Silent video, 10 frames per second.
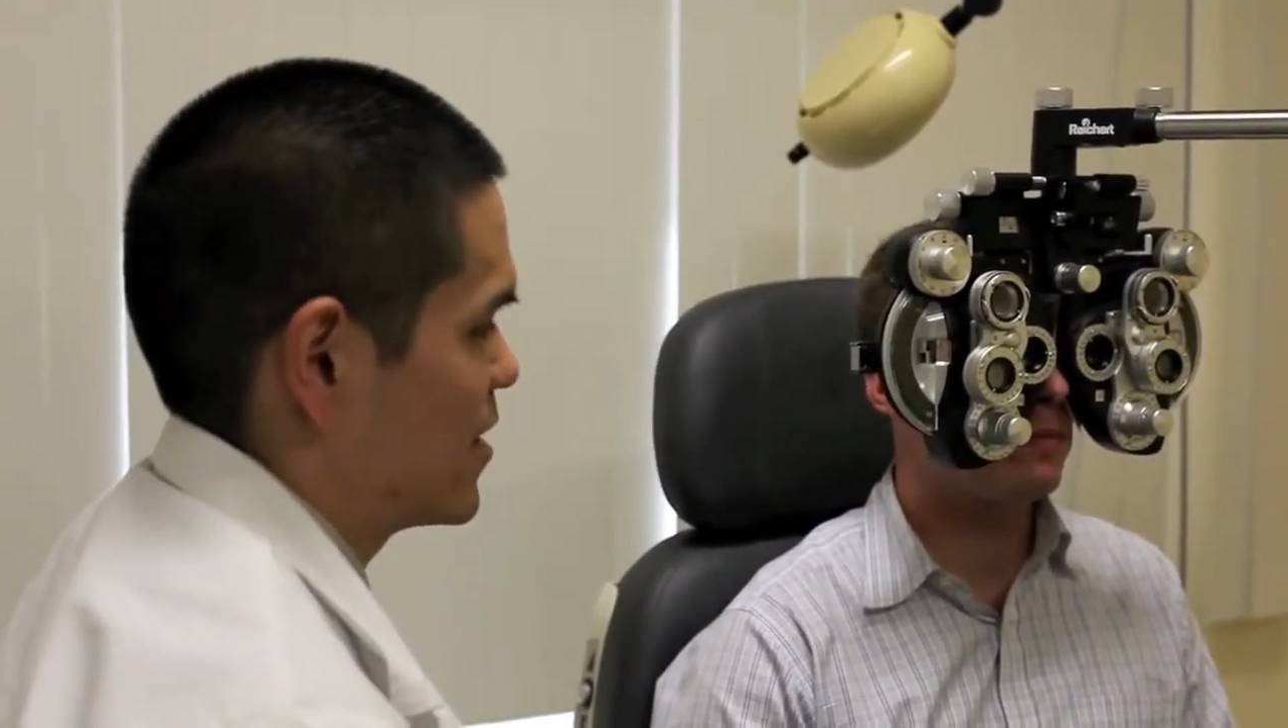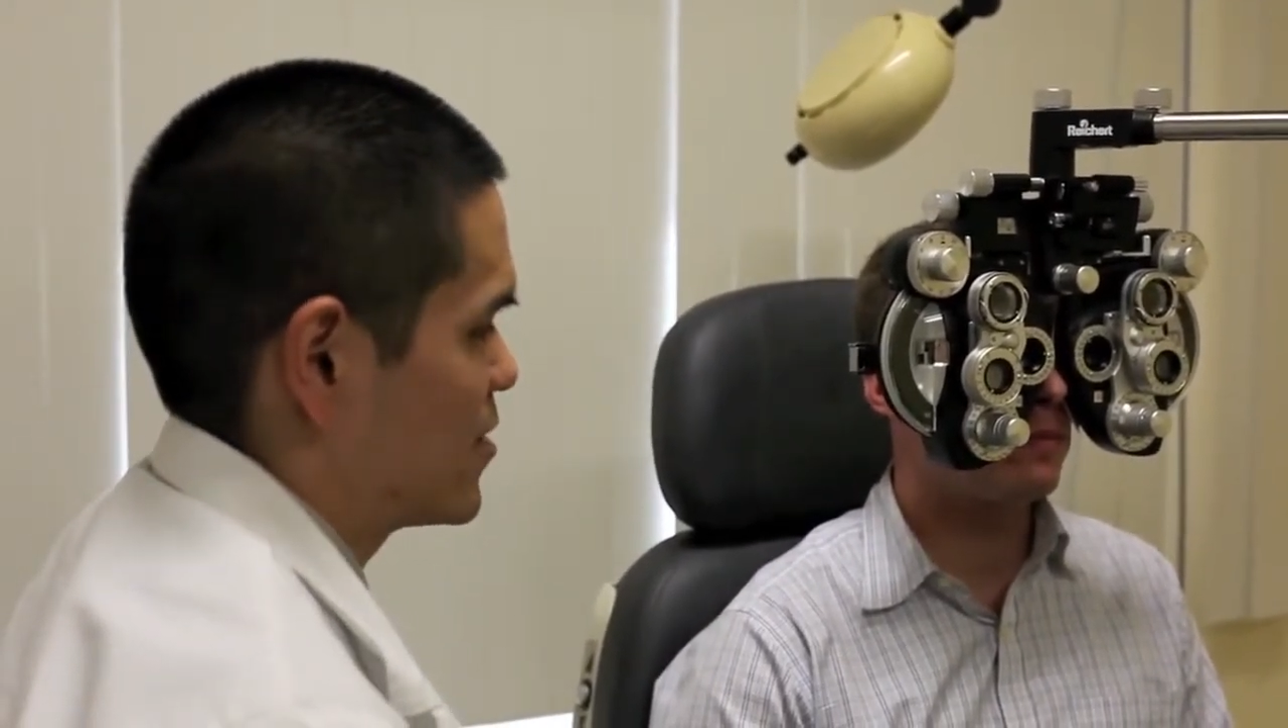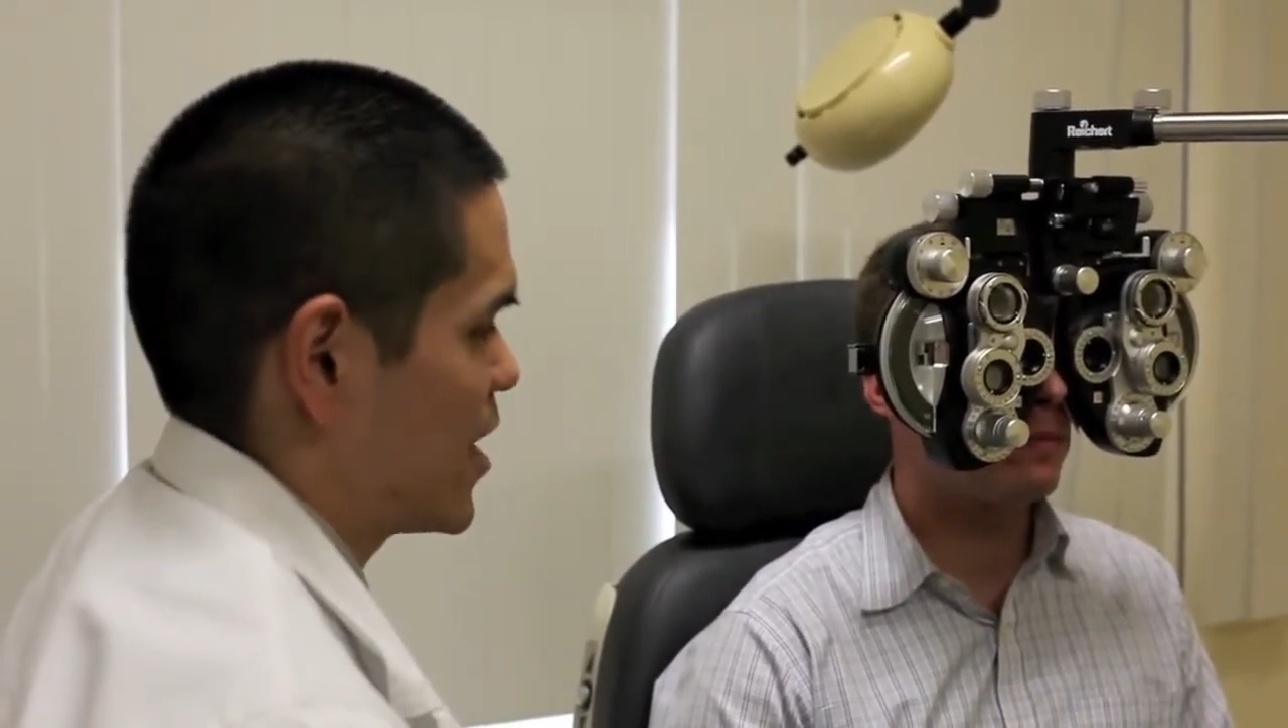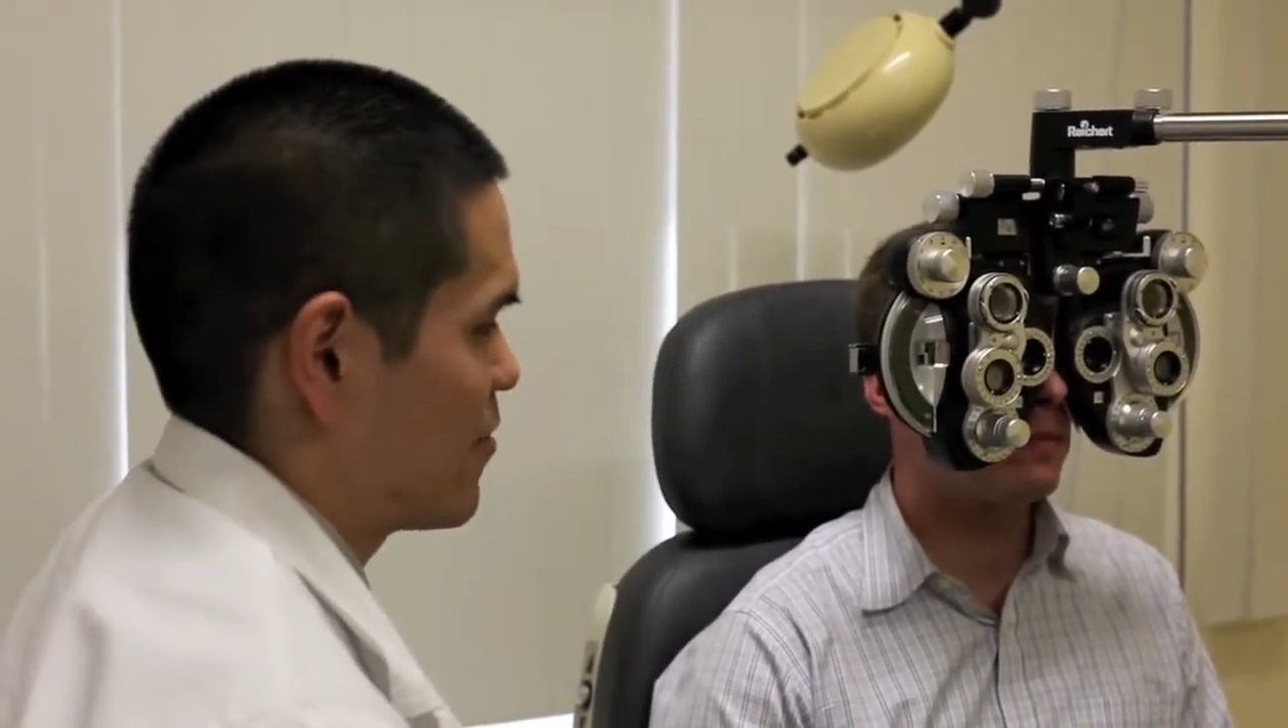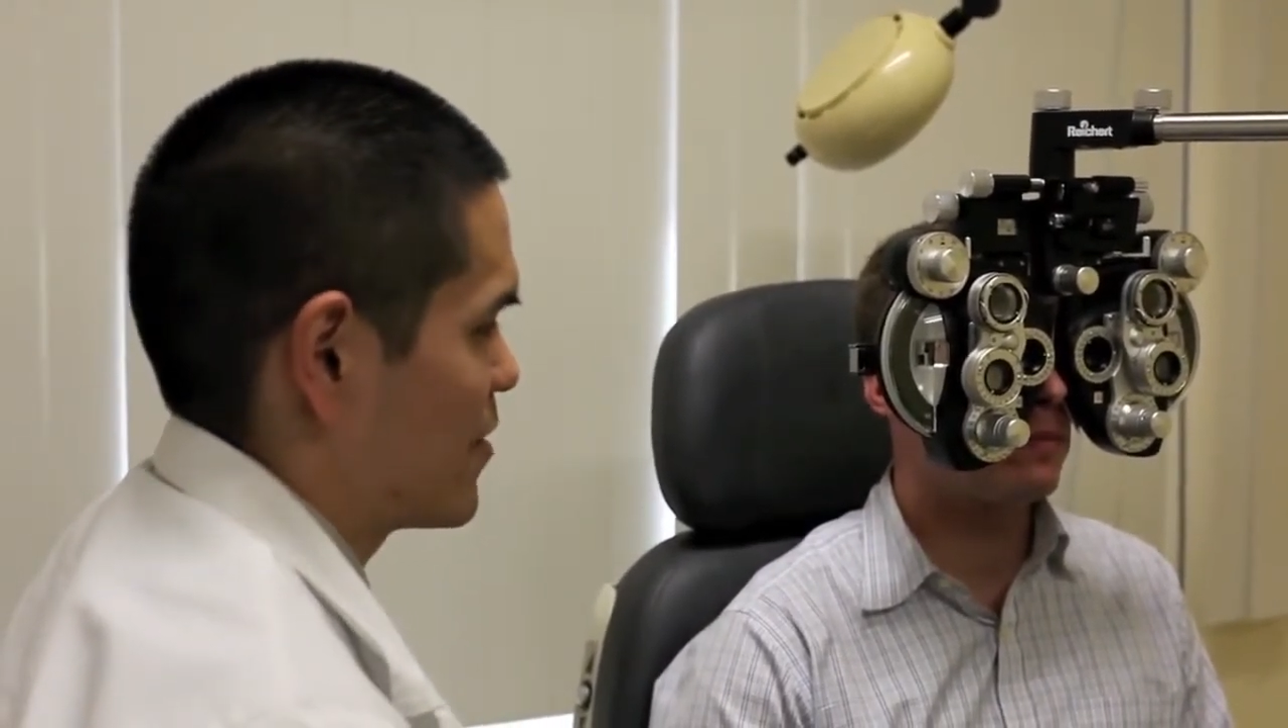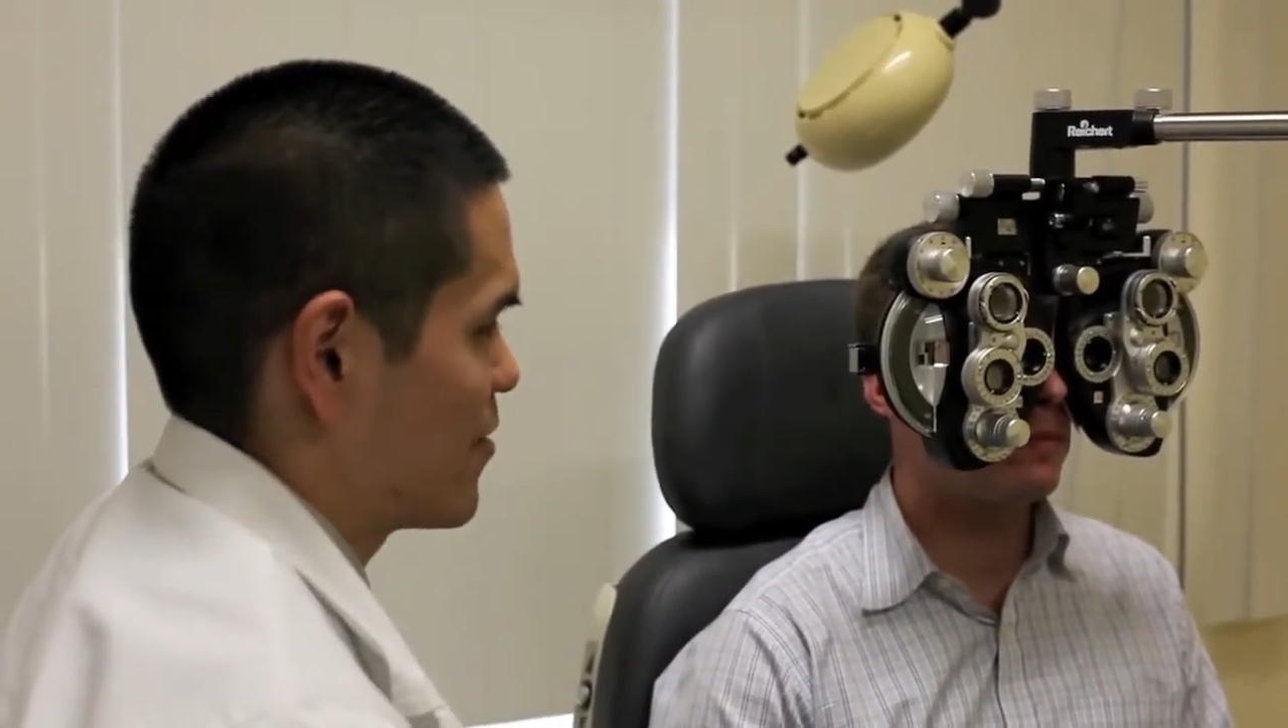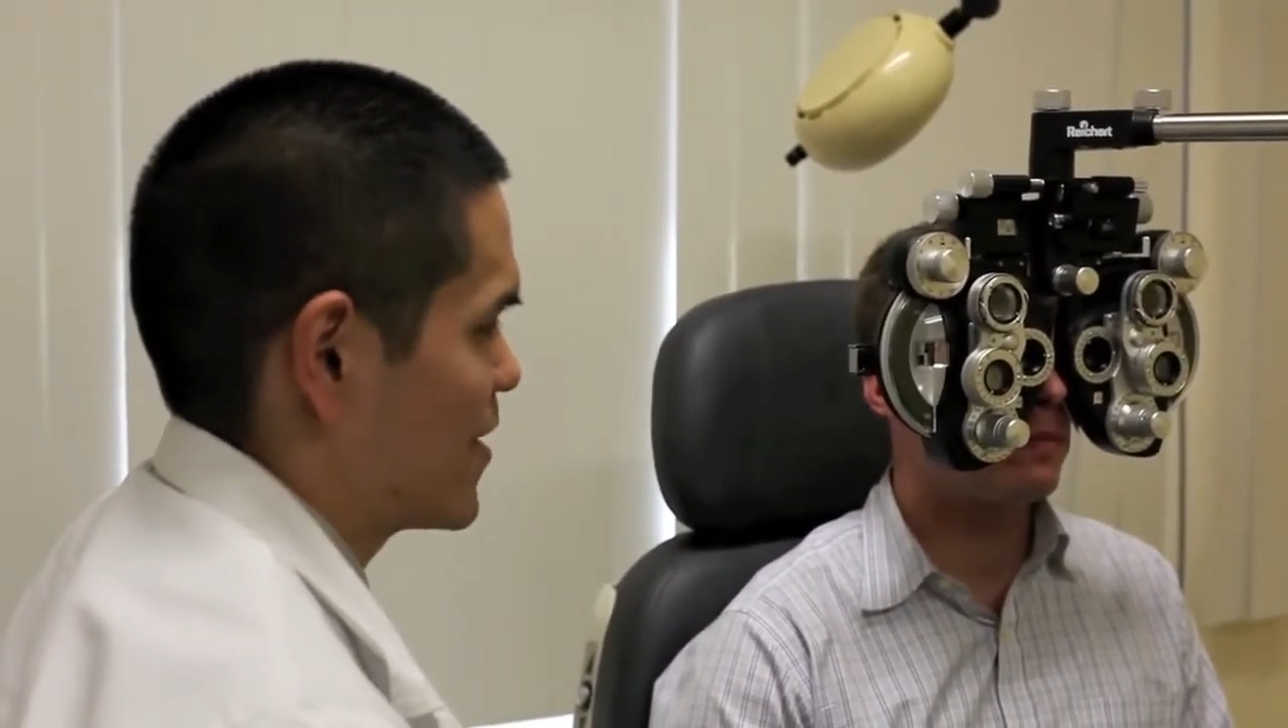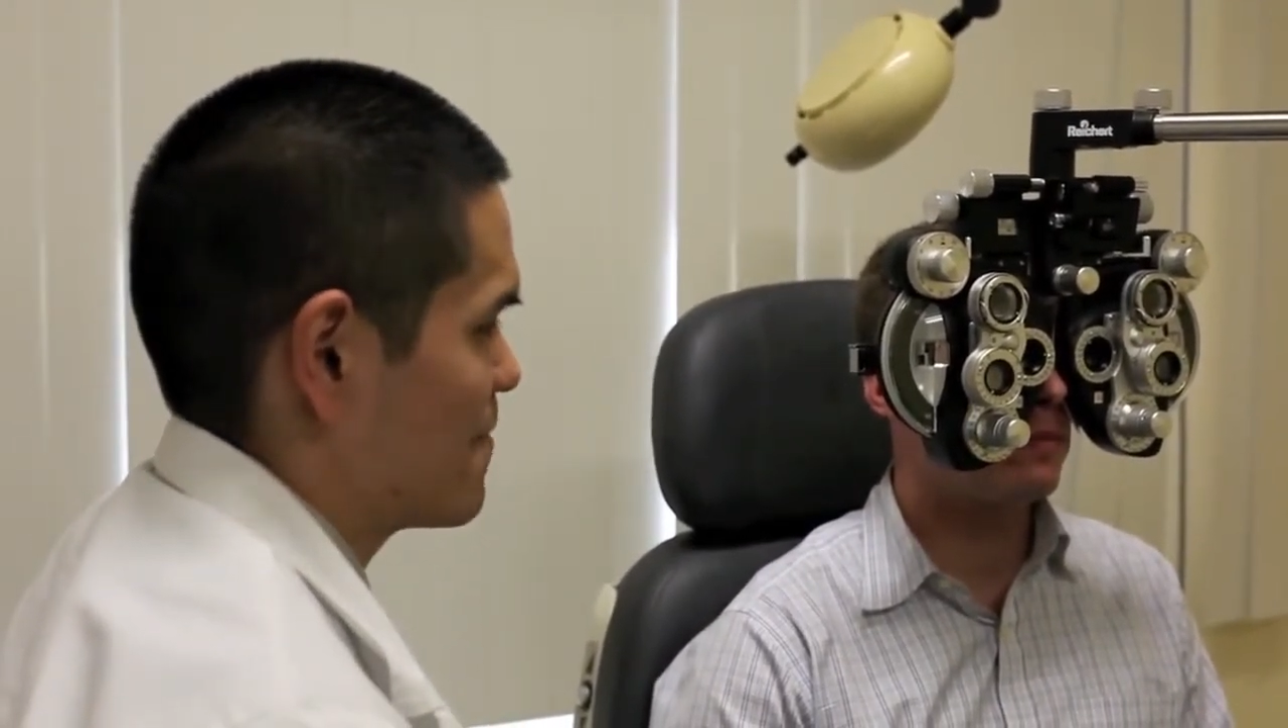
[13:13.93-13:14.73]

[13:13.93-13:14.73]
he's happy, right?